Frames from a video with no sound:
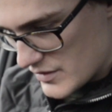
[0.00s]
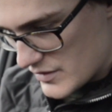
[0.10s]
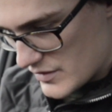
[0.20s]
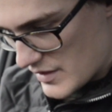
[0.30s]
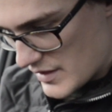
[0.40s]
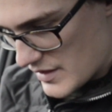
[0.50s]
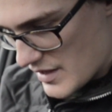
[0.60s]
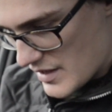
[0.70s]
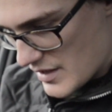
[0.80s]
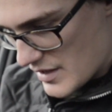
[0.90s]
straighten
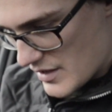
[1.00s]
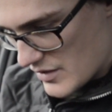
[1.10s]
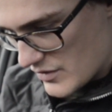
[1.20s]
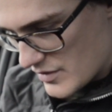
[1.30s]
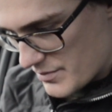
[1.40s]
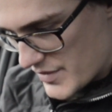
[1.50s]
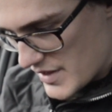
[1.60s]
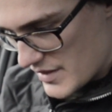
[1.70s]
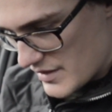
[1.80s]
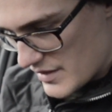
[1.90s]
that out a bit,